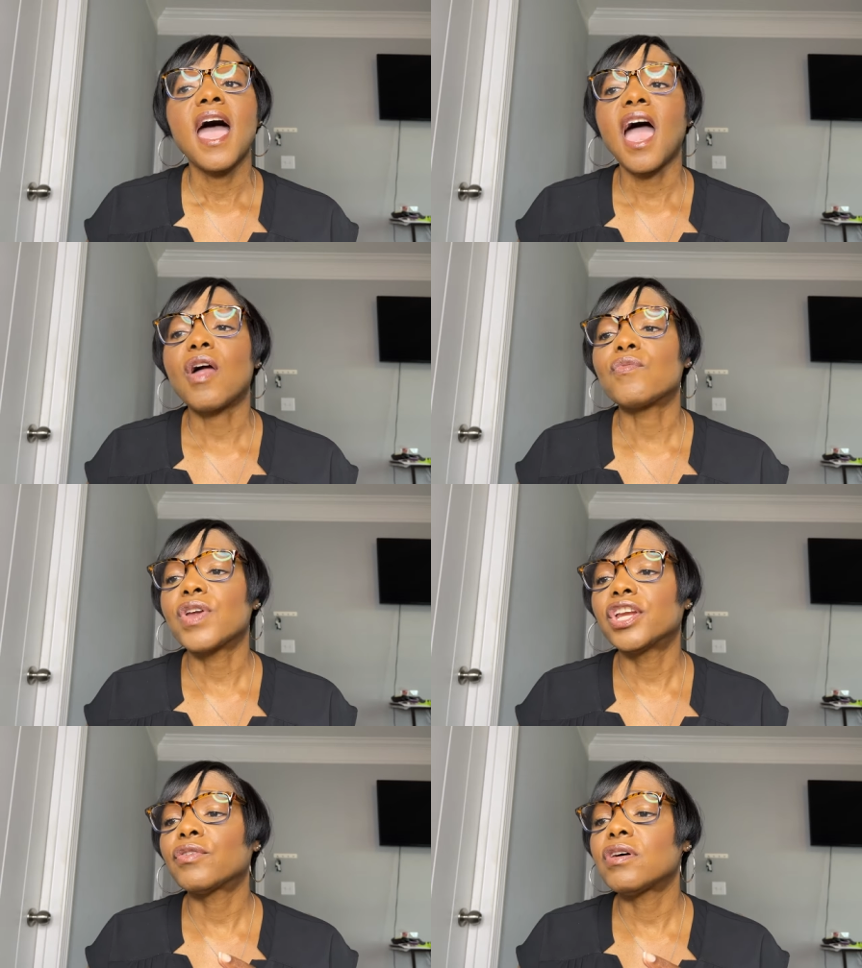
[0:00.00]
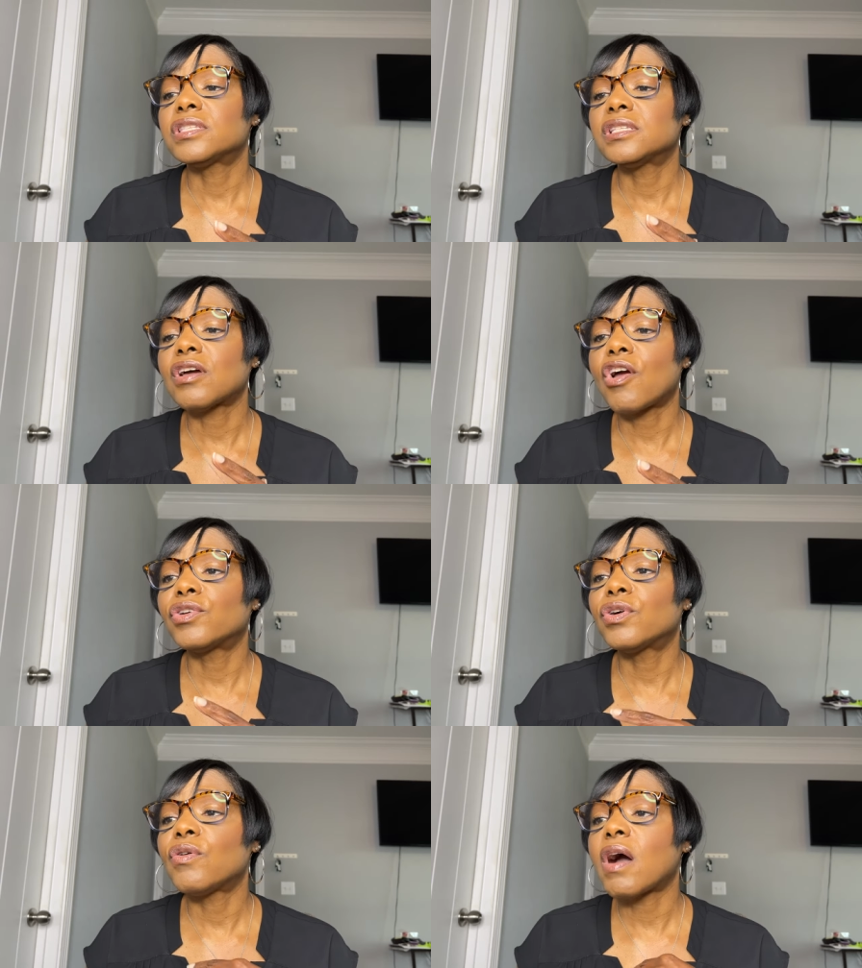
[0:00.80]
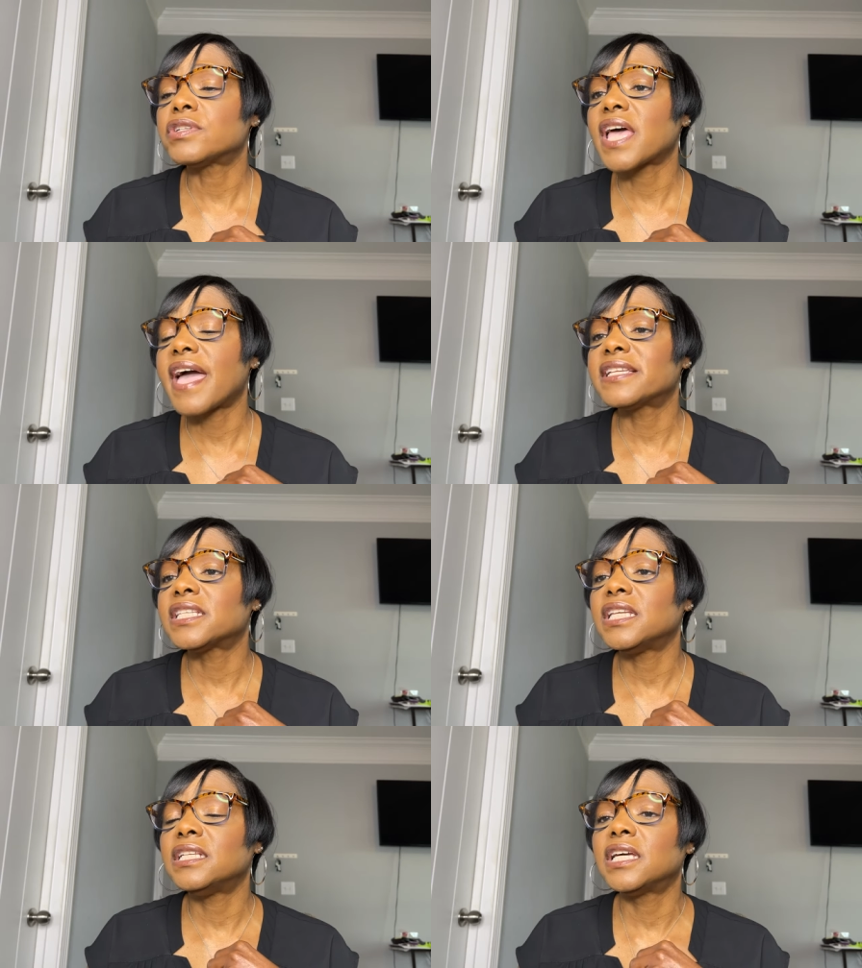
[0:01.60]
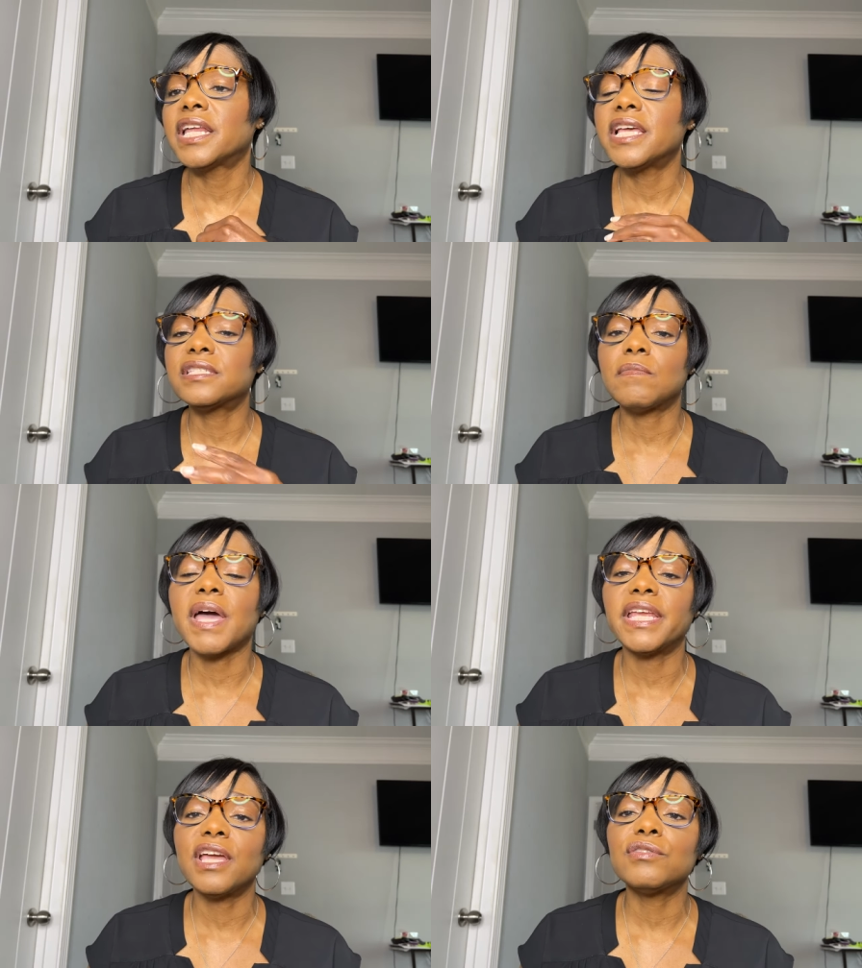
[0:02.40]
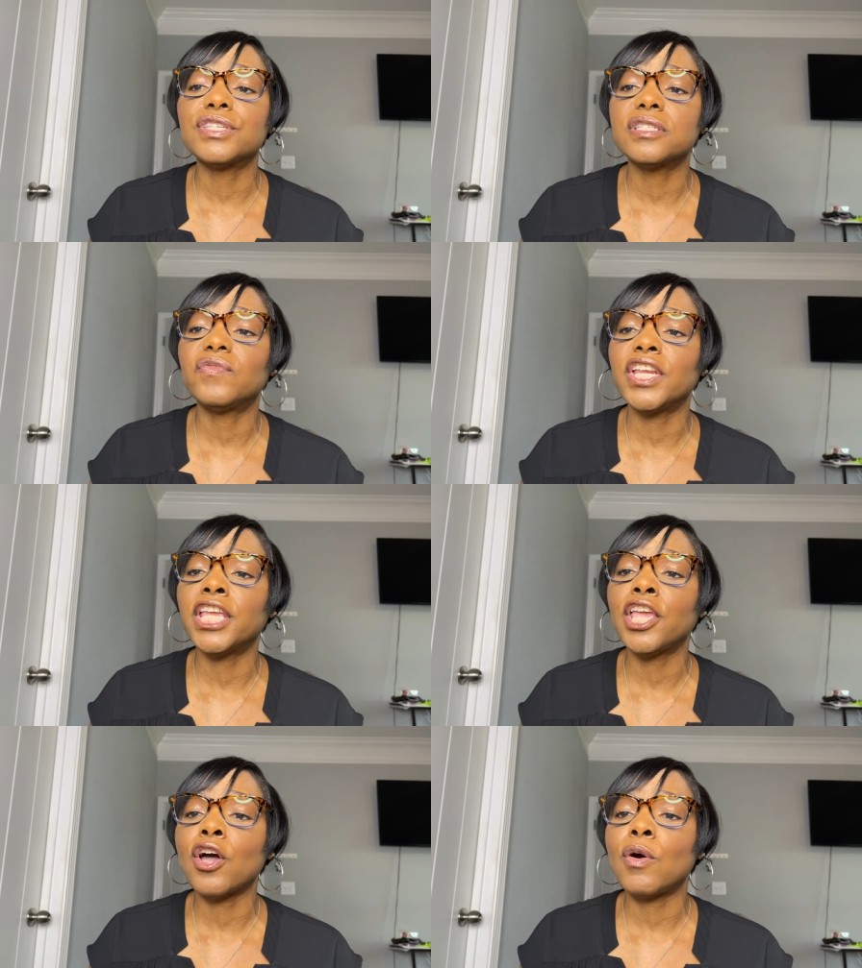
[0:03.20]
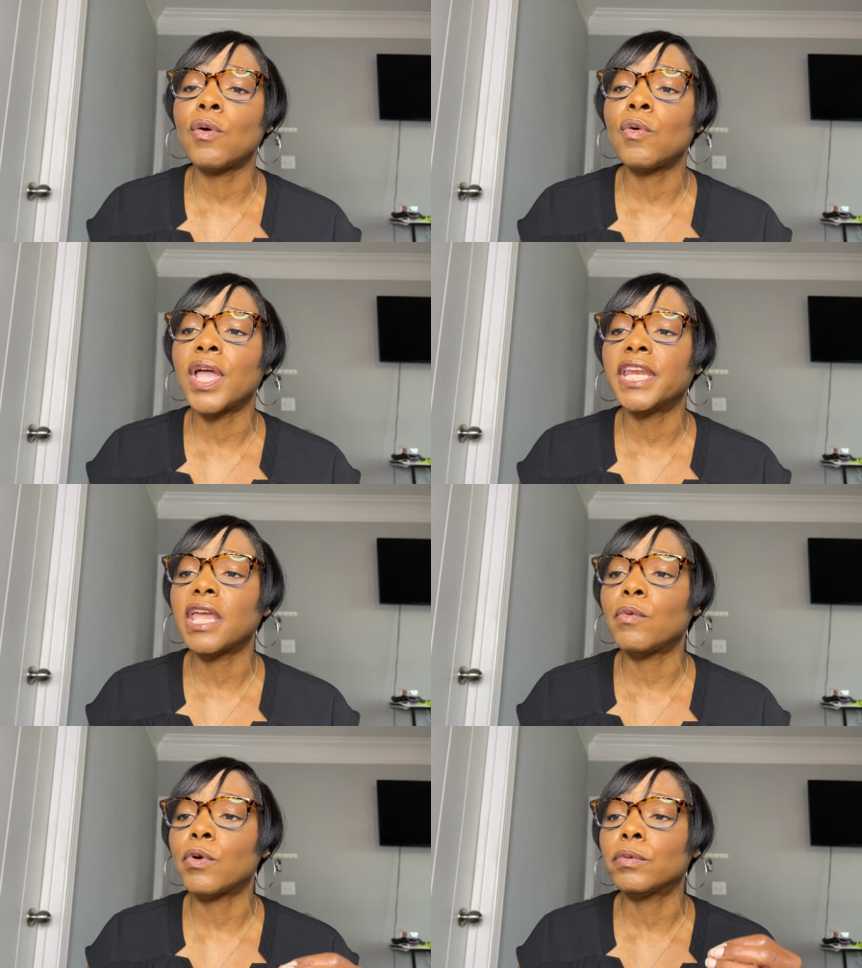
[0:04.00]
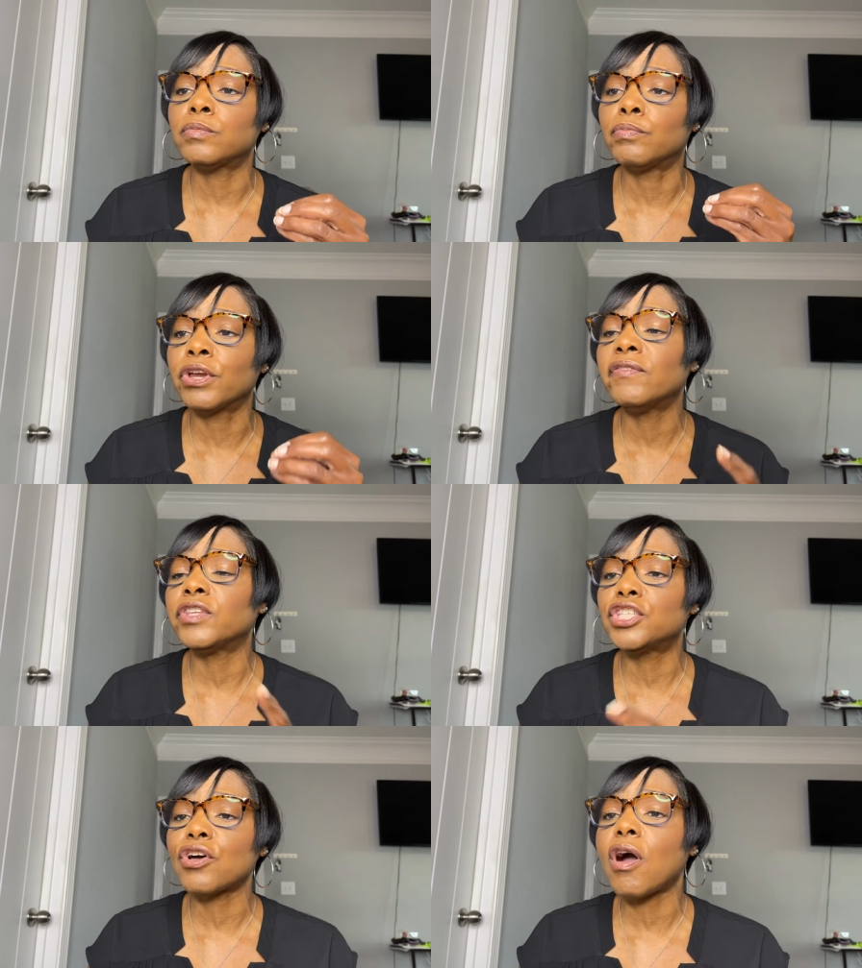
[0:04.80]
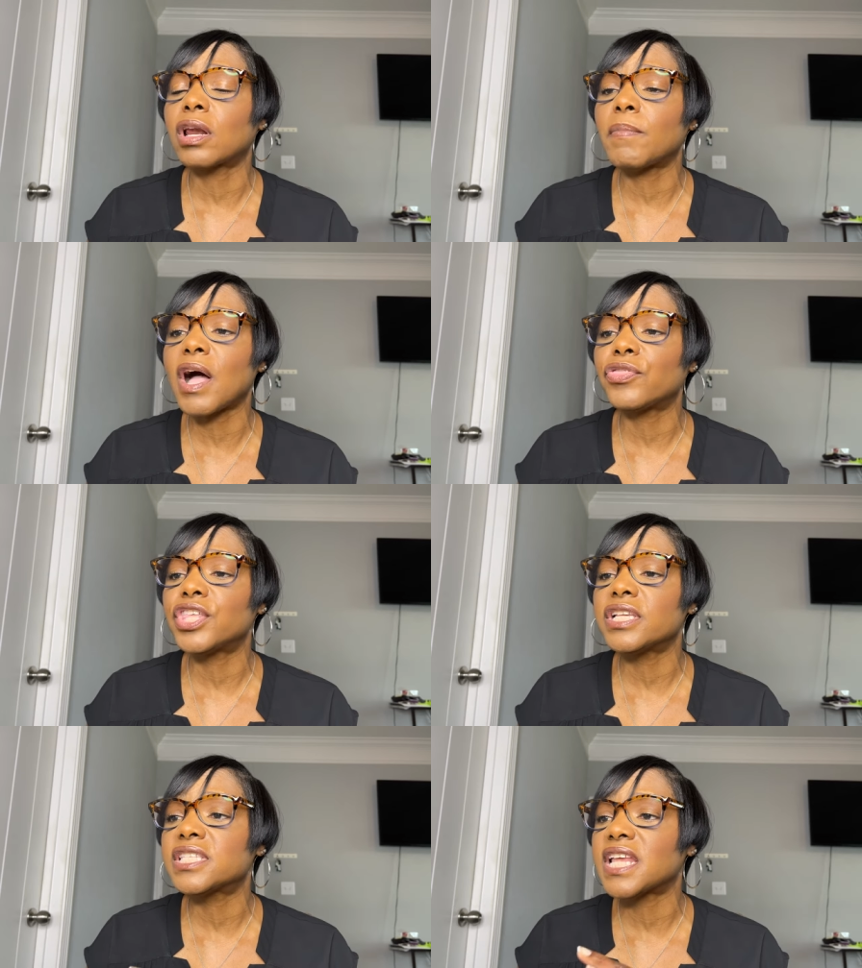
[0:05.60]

I ran across this article. I was actually looking at somebody else's video and they were briefly talking about this.